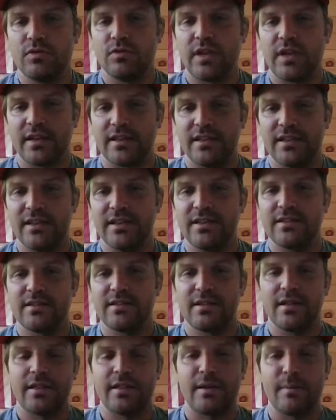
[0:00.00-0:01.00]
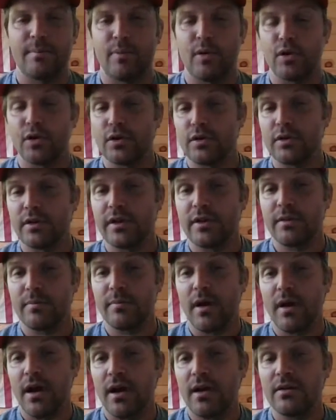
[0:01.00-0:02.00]
techniques like a percolator
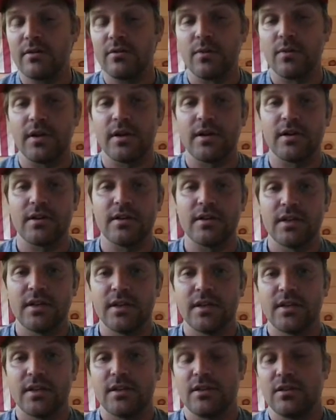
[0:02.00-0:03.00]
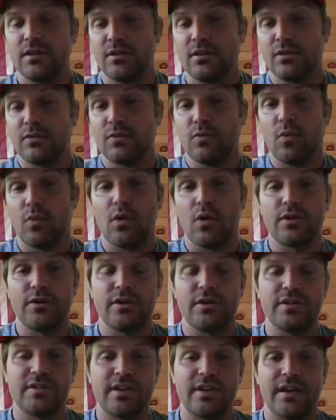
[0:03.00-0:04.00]
pot, where your
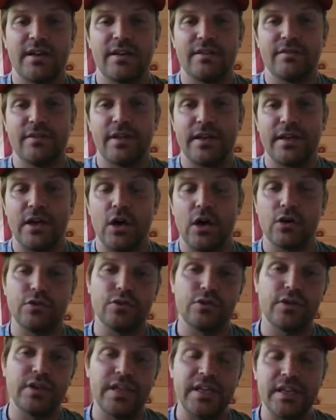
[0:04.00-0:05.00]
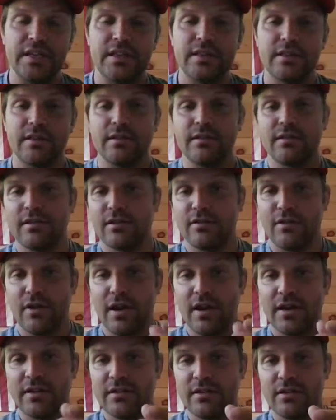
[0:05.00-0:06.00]
water is kind of like underneath the
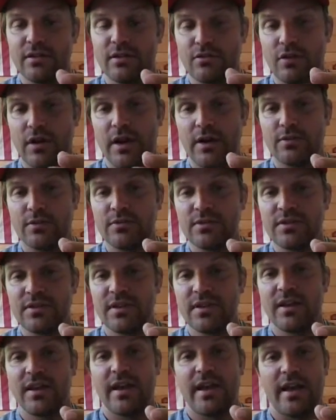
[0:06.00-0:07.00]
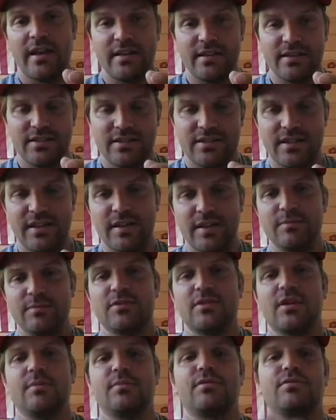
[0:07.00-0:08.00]
grounds, and it
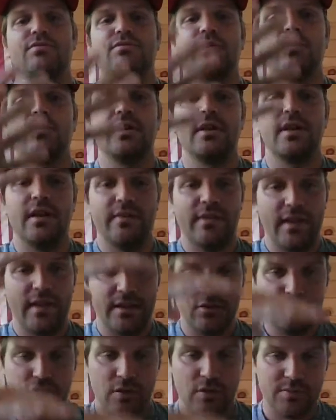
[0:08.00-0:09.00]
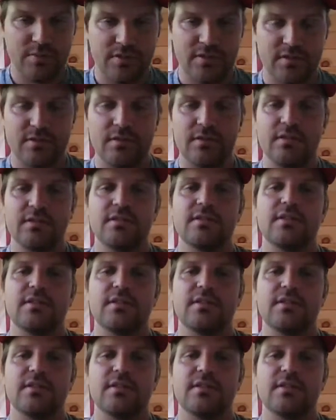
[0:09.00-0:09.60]
steams up through it and then drips